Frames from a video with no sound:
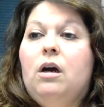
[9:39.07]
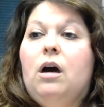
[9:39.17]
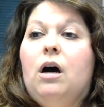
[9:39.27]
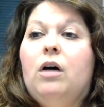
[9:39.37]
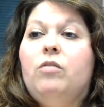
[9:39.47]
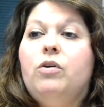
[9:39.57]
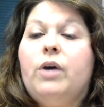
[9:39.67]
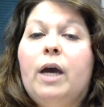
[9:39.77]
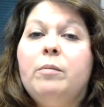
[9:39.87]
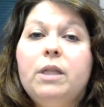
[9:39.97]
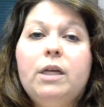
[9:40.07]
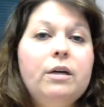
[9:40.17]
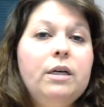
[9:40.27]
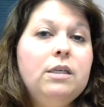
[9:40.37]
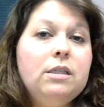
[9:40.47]

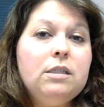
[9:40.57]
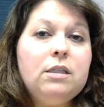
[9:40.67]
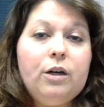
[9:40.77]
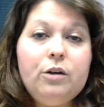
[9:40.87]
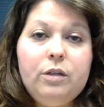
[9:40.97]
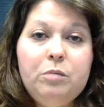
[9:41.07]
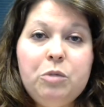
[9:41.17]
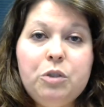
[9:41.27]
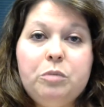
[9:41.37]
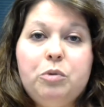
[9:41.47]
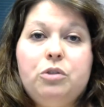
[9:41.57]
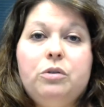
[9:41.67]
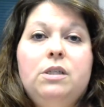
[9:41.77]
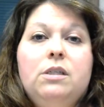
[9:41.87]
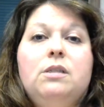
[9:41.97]
Vocabulary is entirely multiple
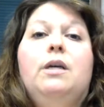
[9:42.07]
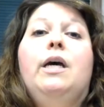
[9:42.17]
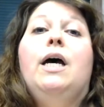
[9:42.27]
choice.